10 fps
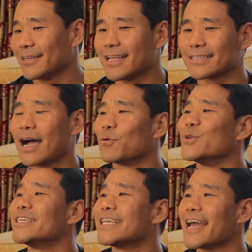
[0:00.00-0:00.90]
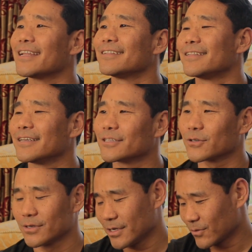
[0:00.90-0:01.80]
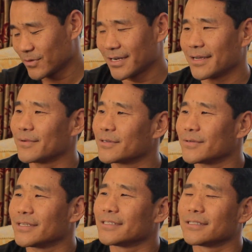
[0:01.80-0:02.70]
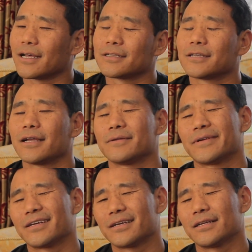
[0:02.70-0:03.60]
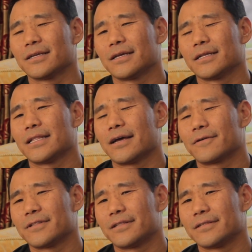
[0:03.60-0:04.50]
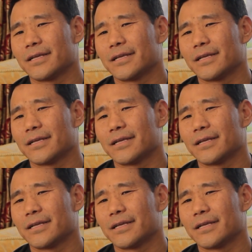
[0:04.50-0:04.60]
That's how we carry the thing. So couldn't able to reach that side. But the